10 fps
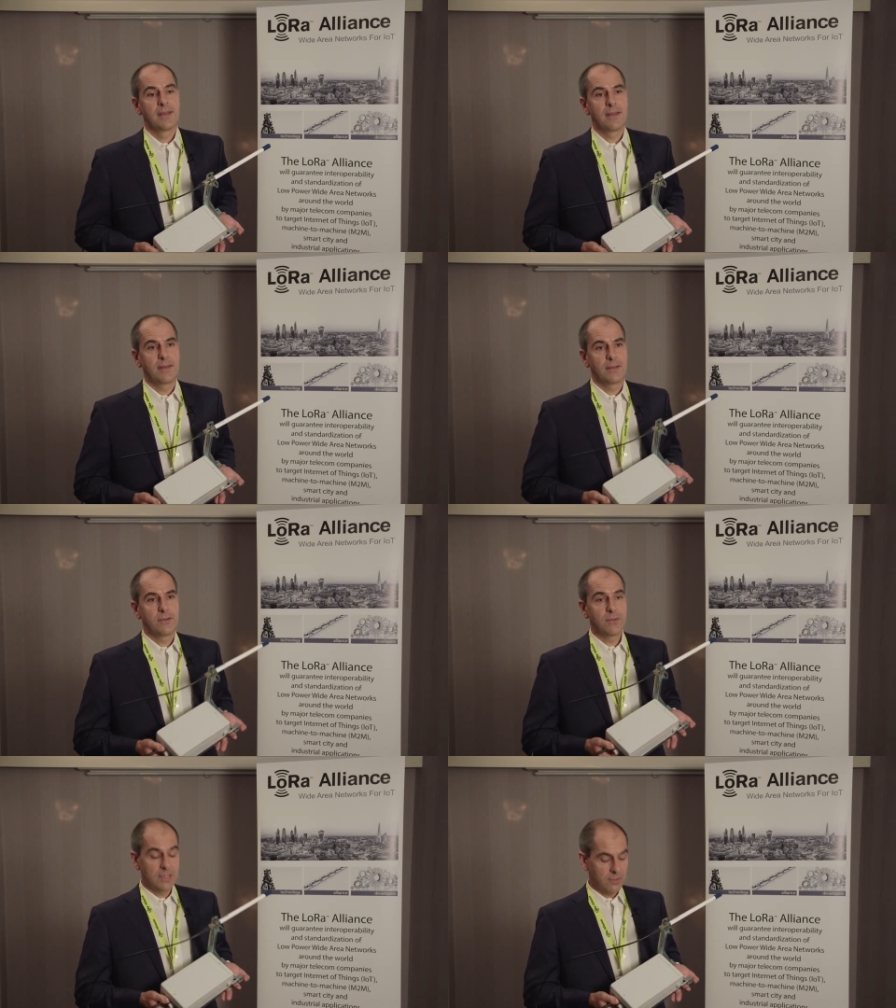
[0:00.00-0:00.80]
Uh,
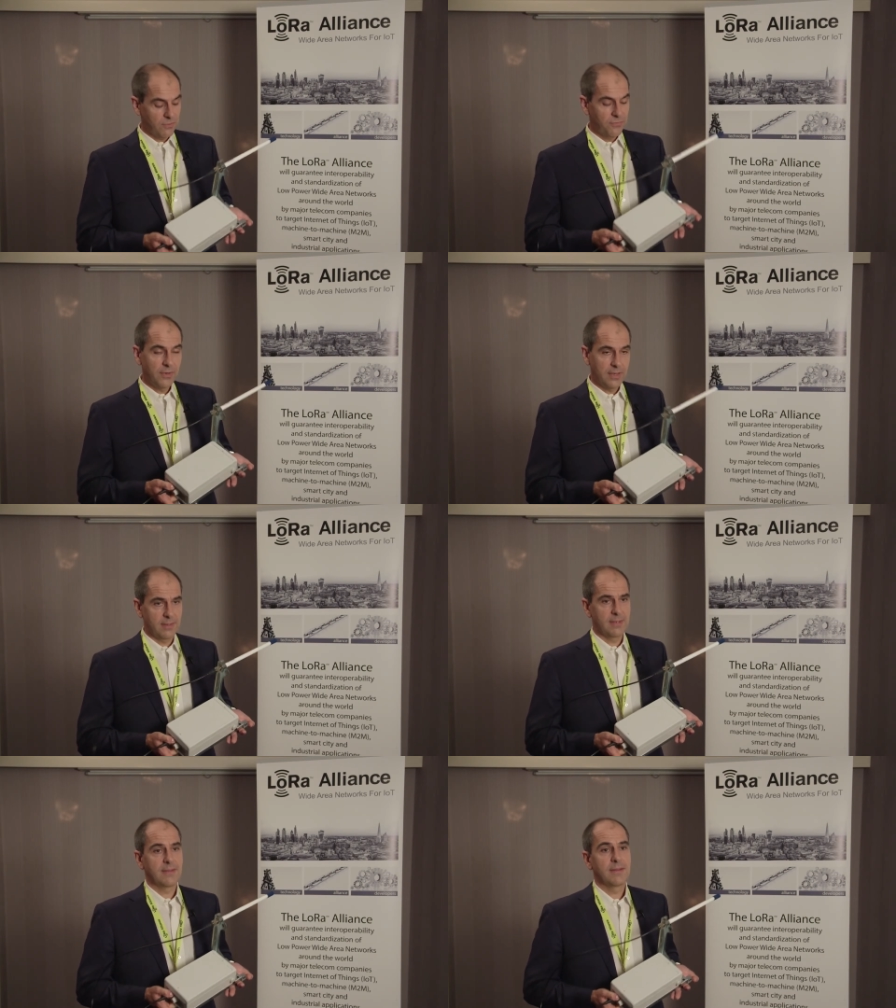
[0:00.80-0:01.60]
you need to fully
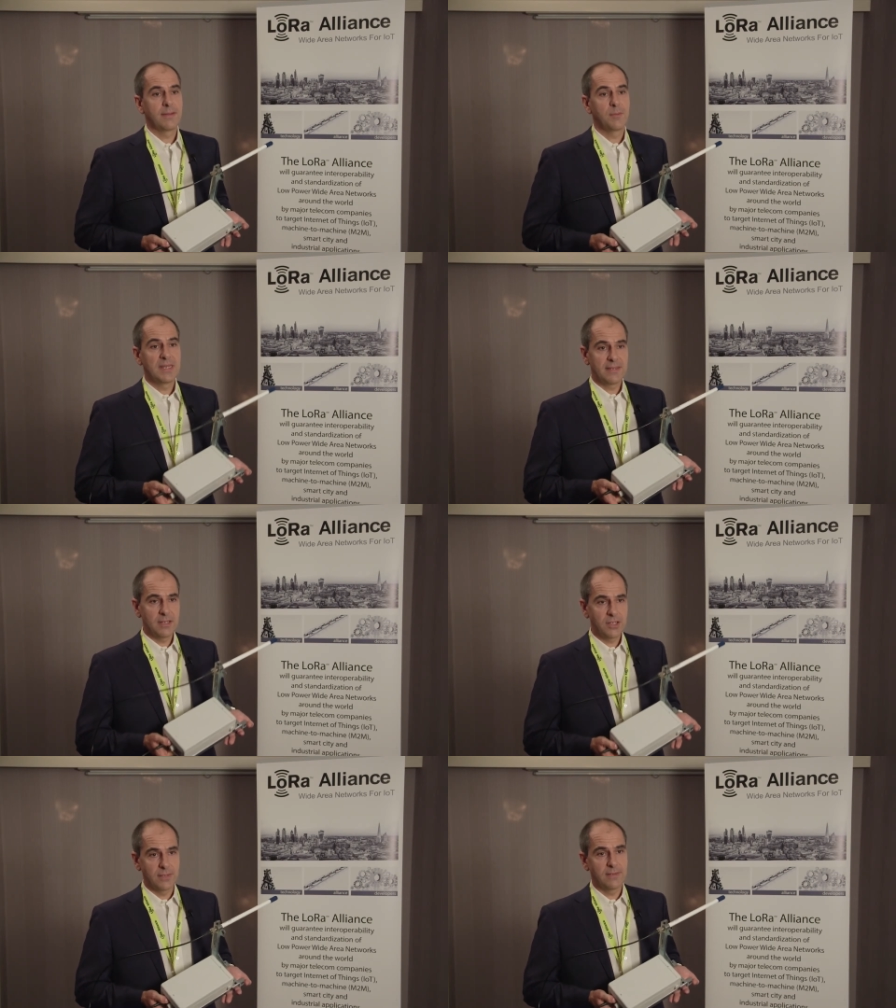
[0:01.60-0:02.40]
understand the base
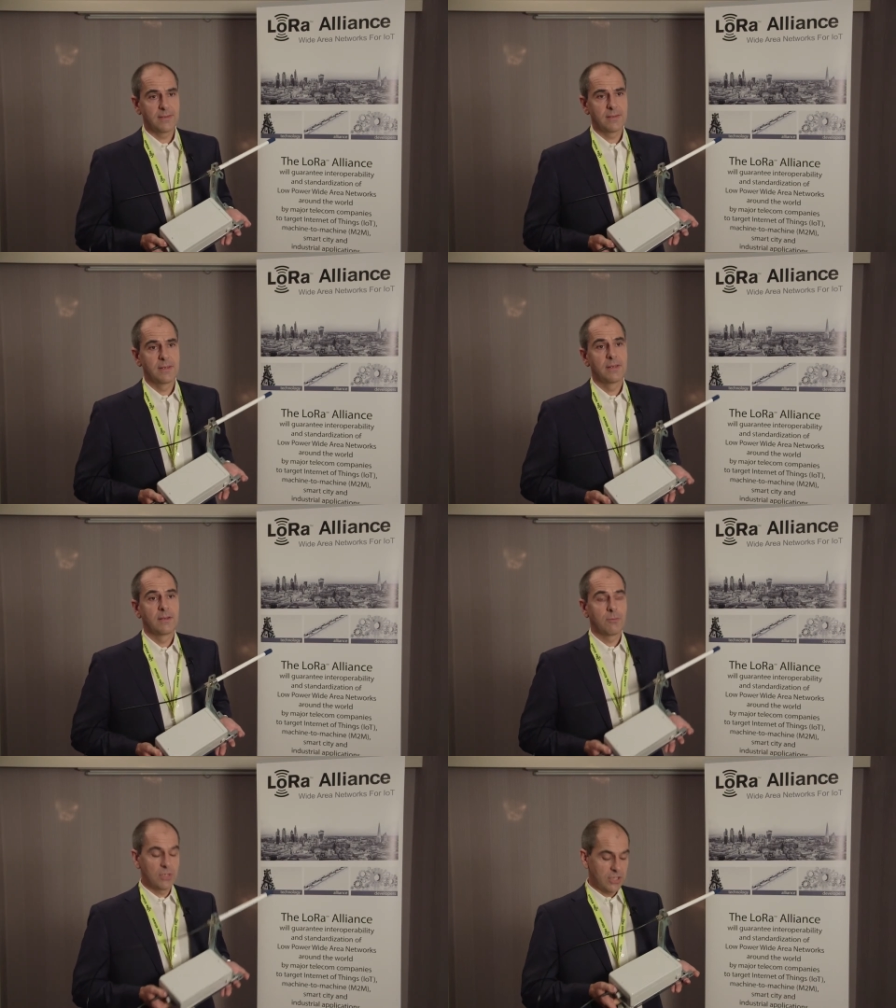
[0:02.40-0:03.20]
stations,
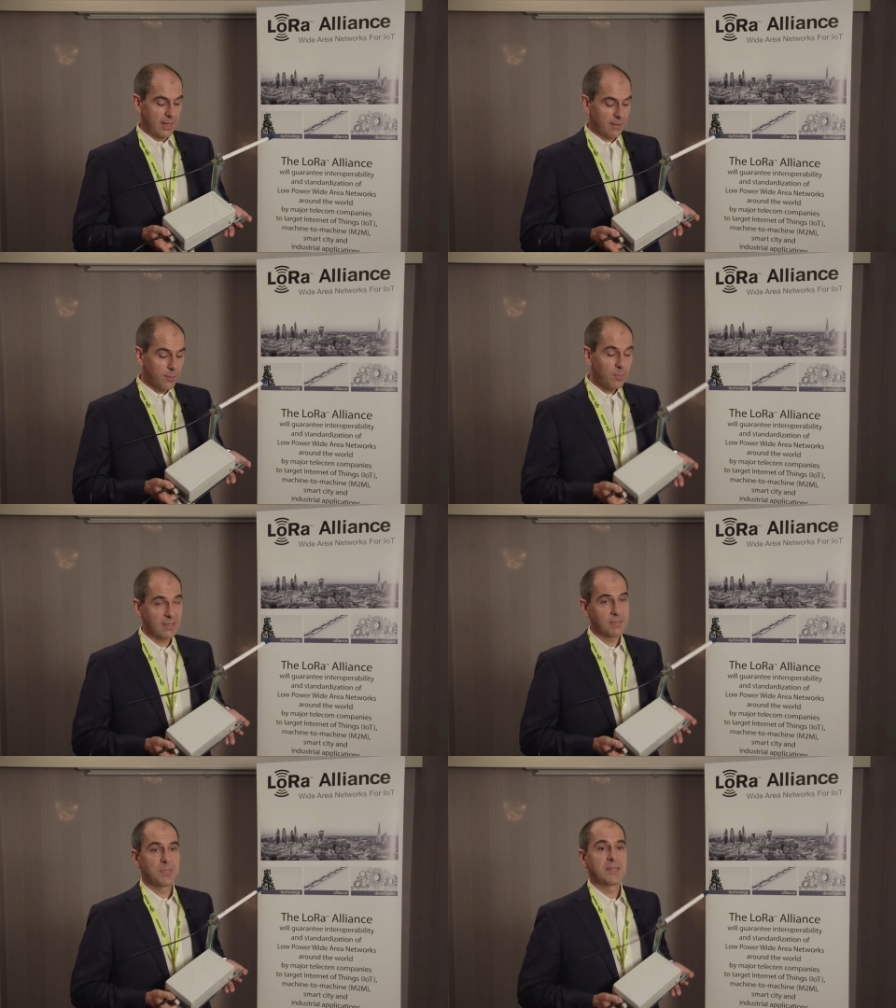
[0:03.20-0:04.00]
which are
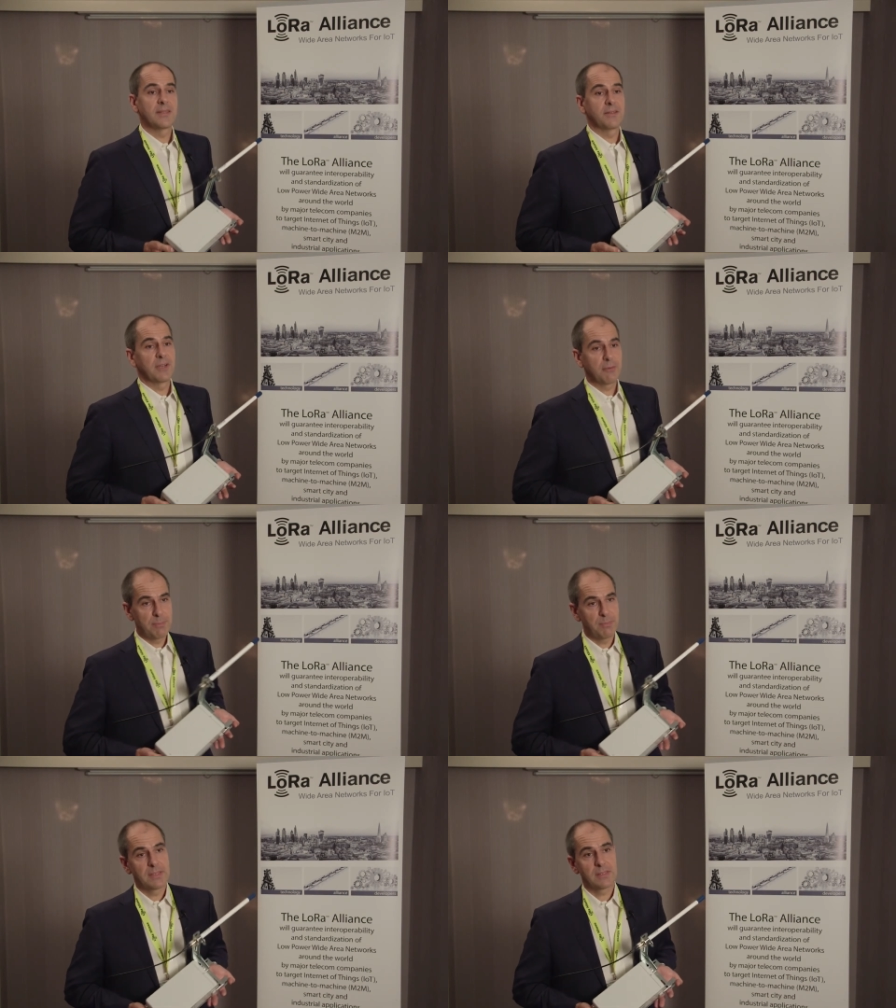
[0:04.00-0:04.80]
complex pieces of
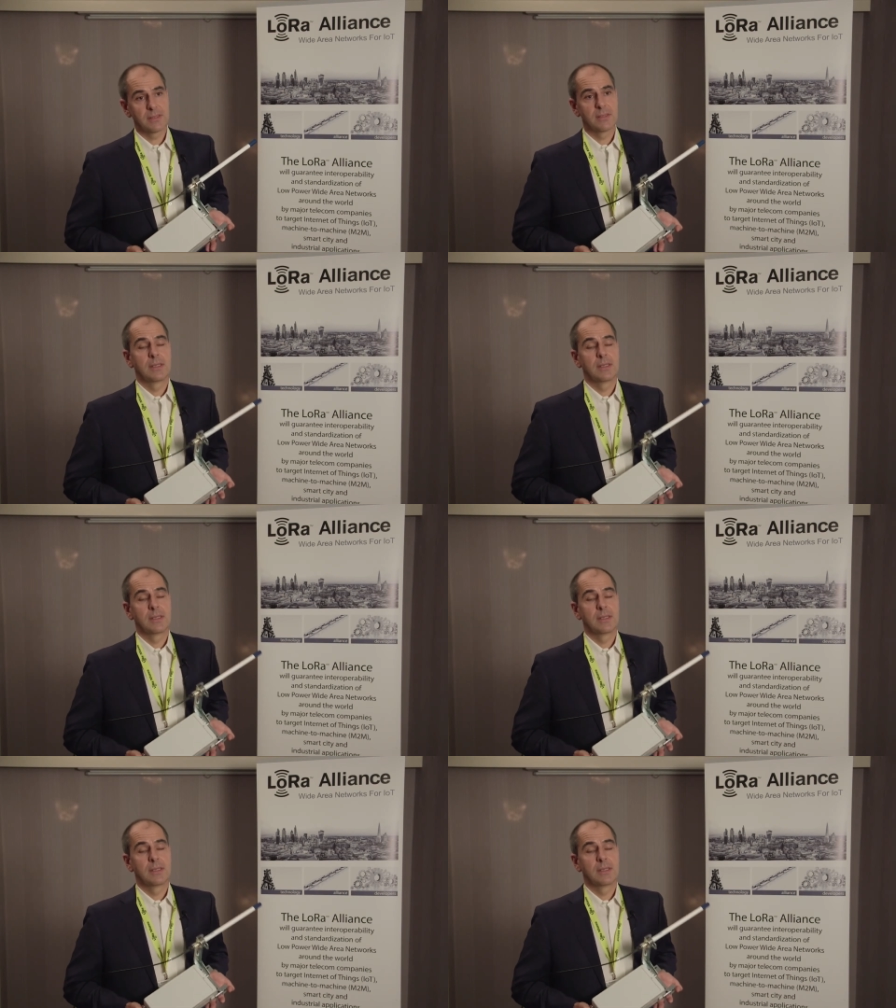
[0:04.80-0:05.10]
equipment,